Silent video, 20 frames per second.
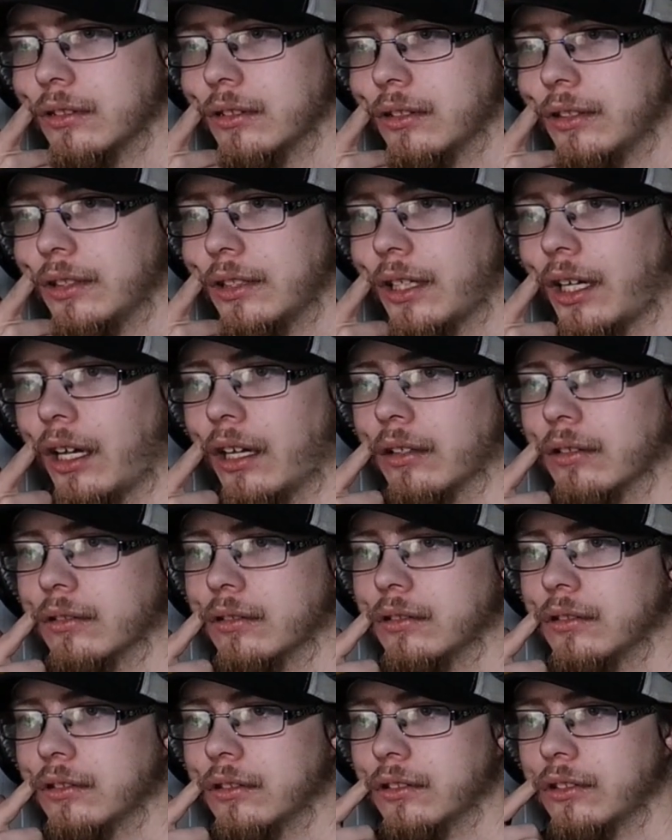yeah,
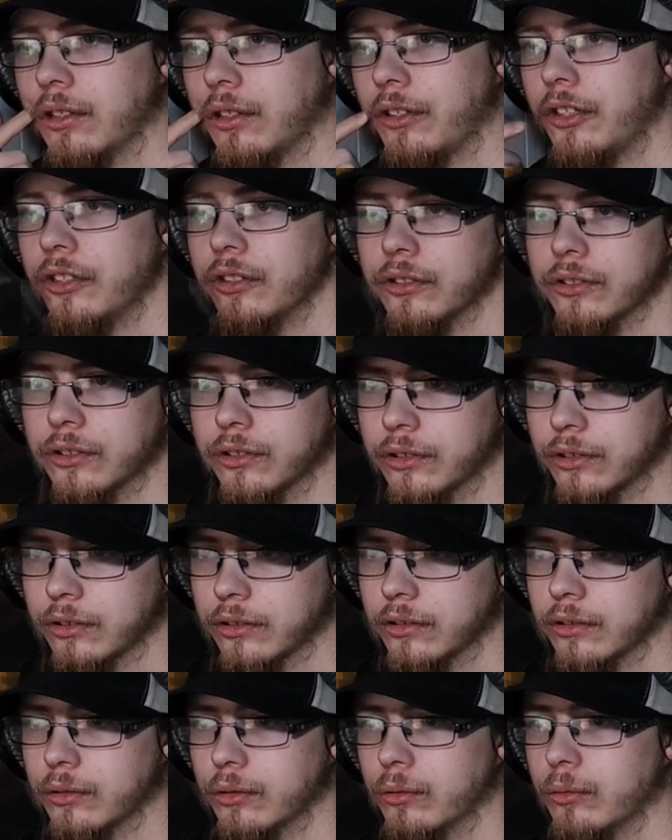so use,
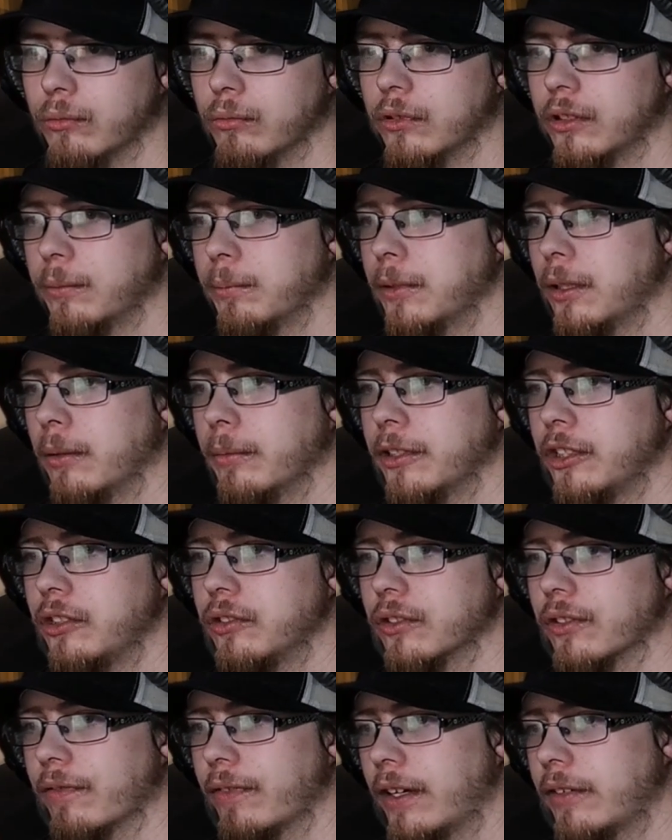we're gonna probably
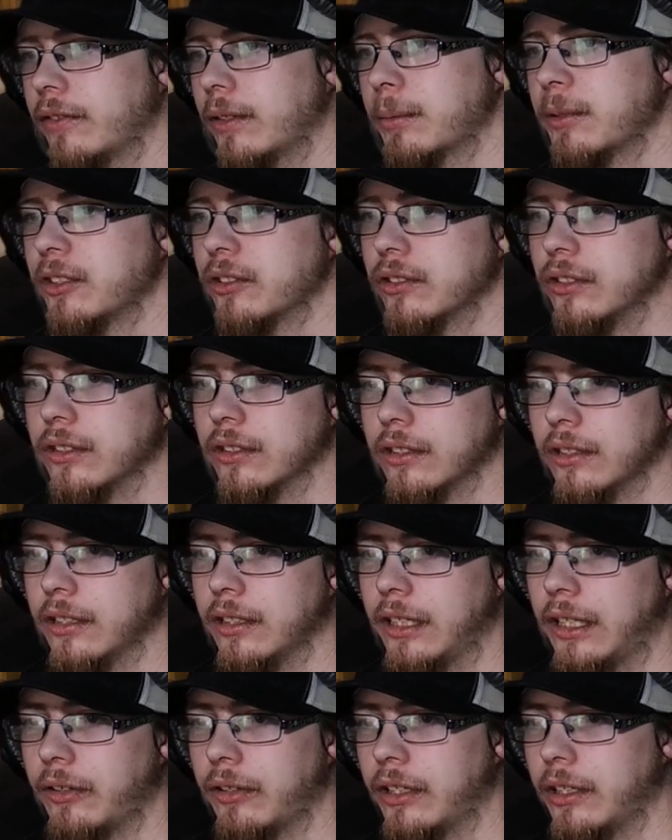use the five W's and
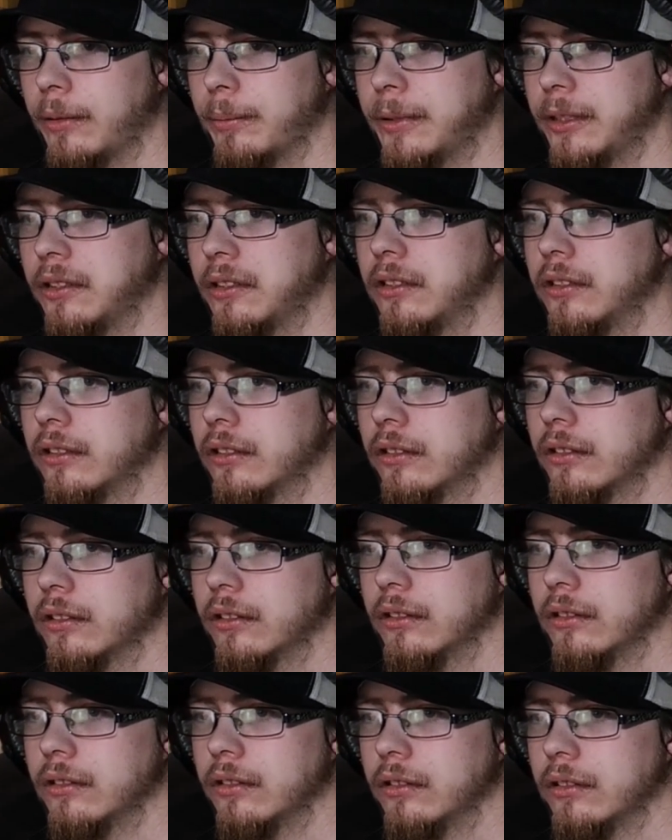how it happened
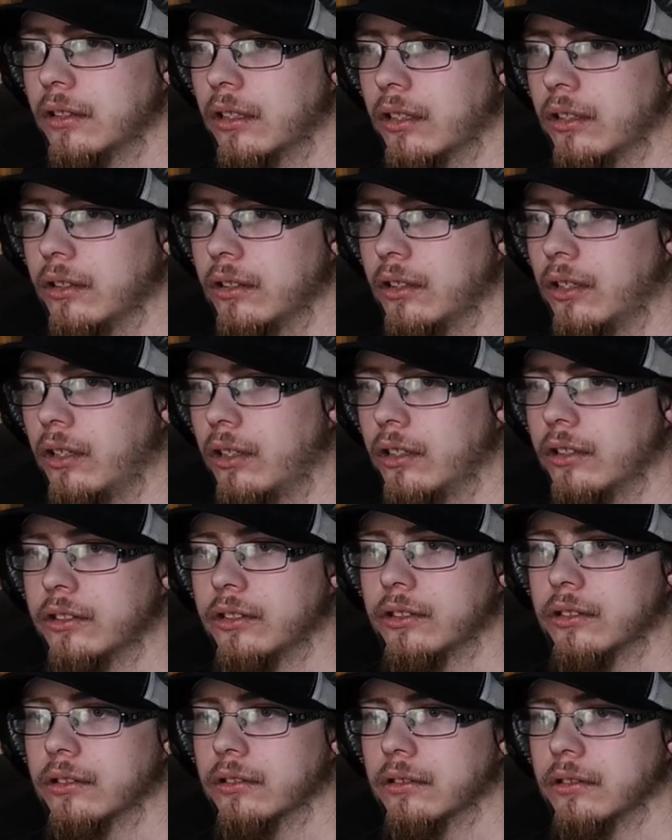a lot,
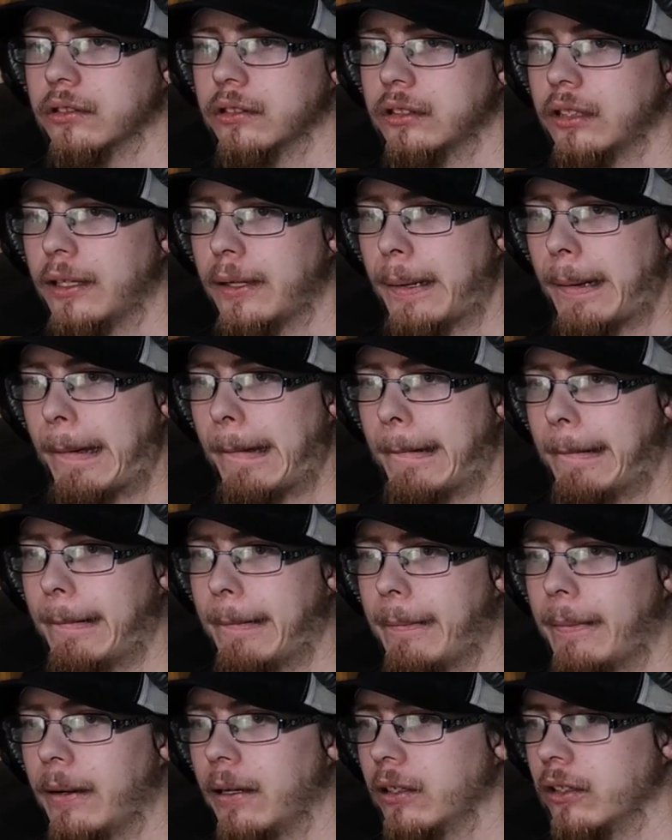
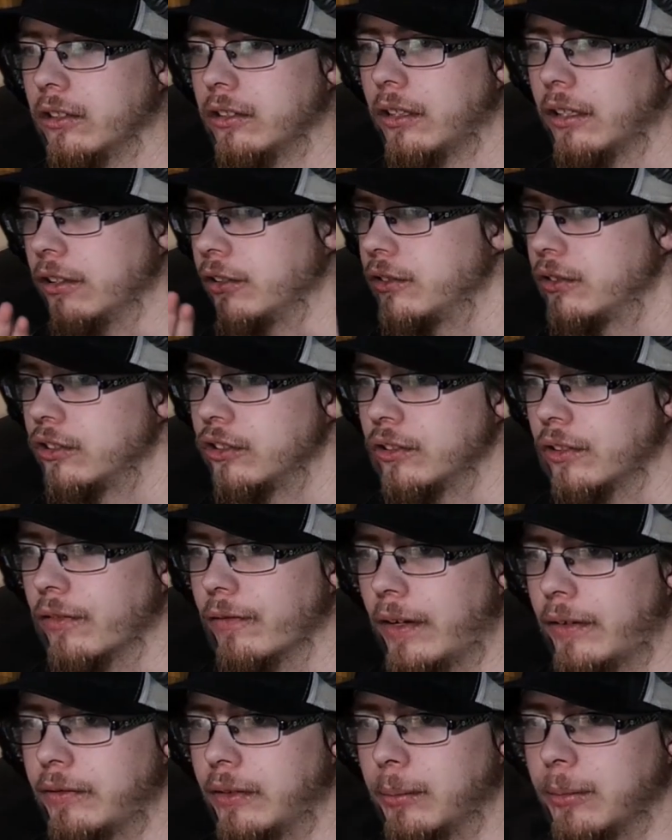or at least just the
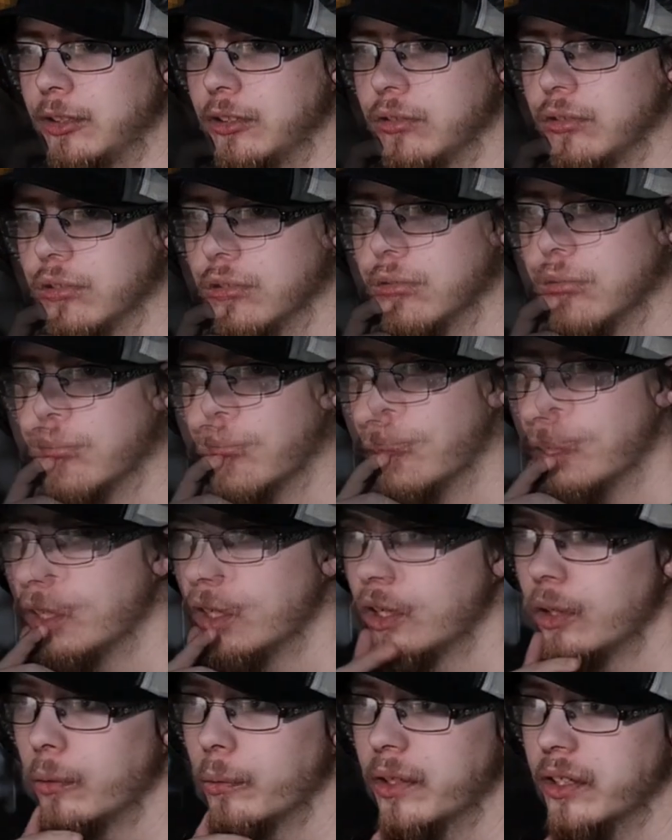five W's.
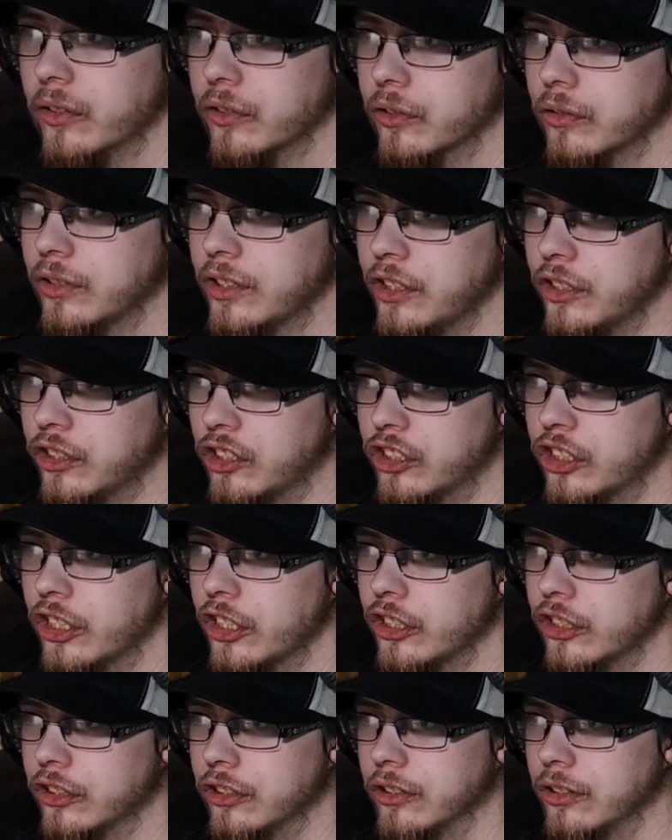We also need to
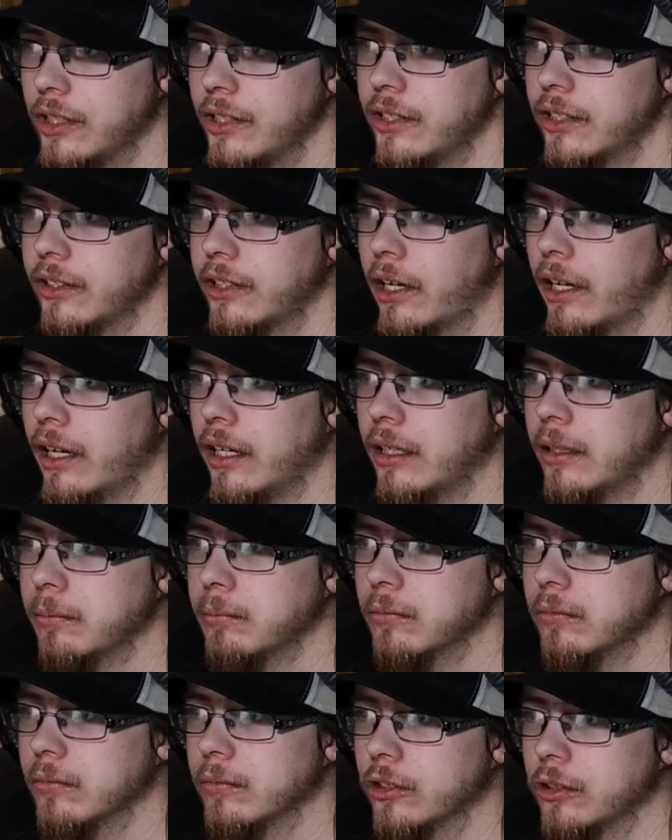change the date and
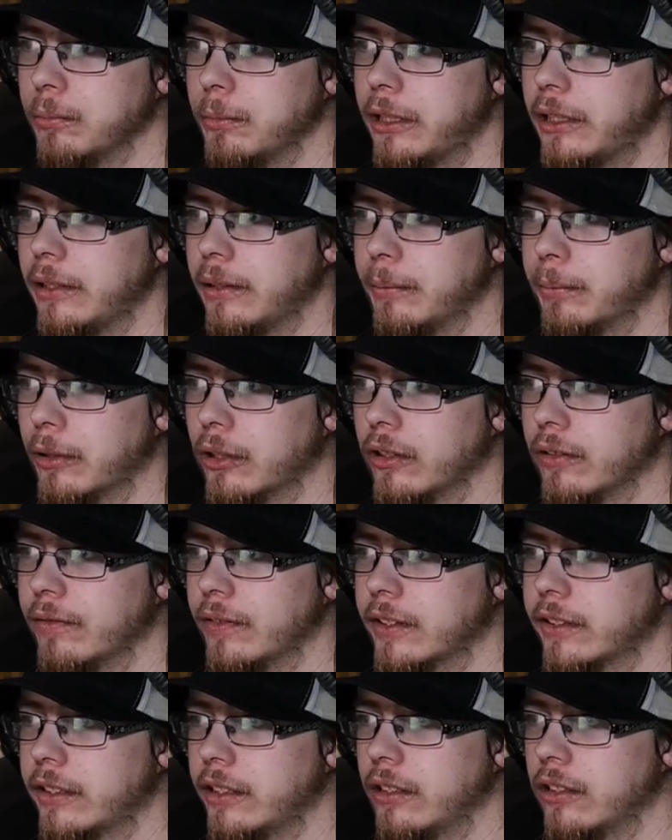time to be
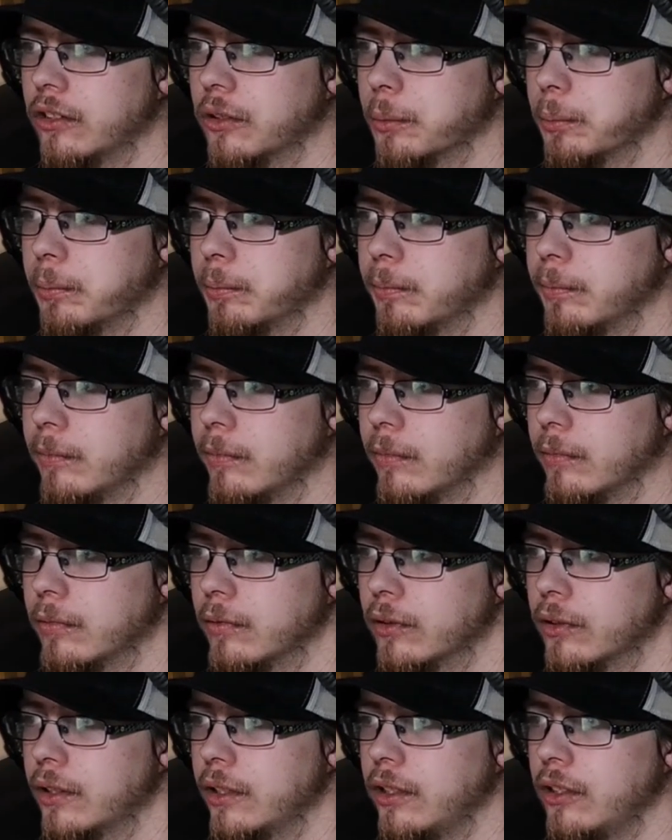perfect in this
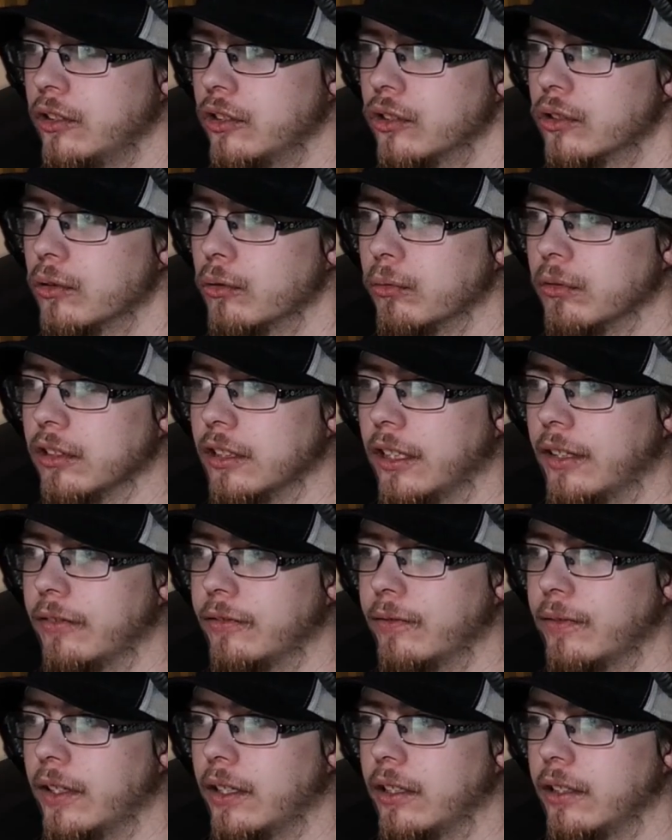thing, so we're gonna have to
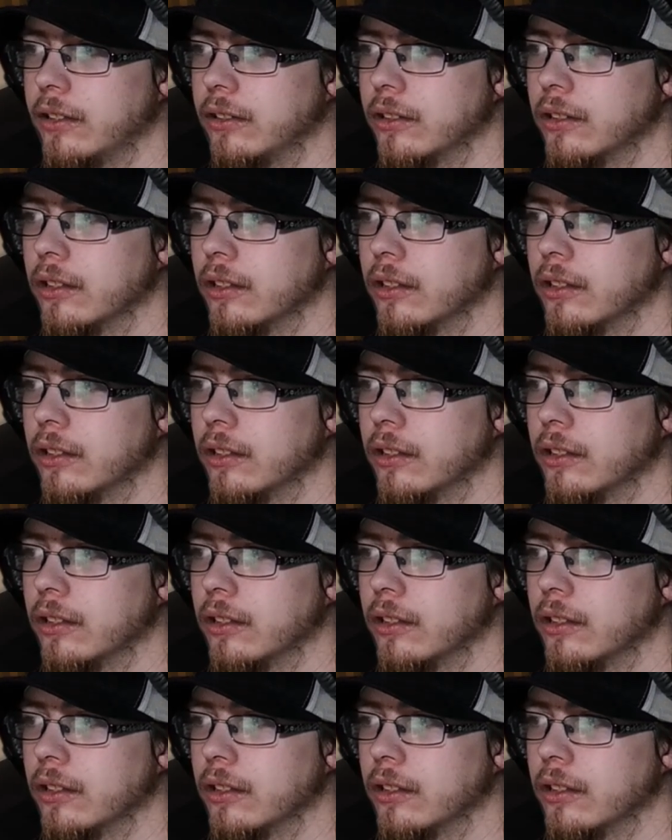find